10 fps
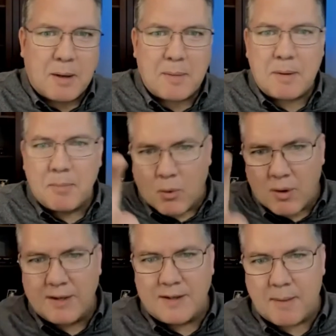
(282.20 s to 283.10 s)
might be
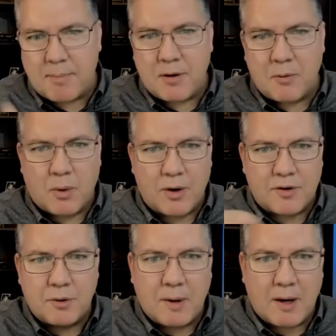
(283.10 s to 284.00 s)
more in depth in 1
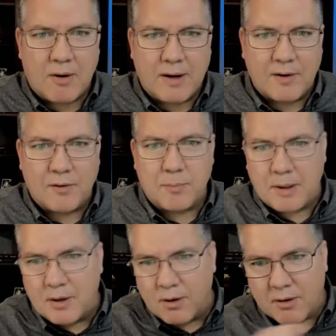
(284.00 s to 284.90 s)
or 2 areas,
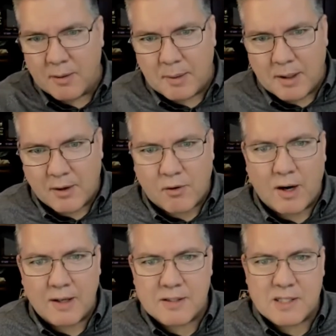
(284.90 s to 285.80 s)
but you're going to be
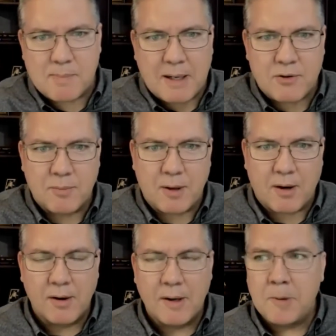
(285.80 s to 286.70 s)
across the spectrum
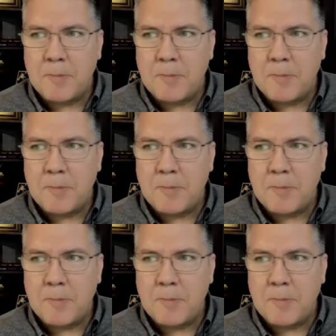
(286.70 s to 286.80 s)
there.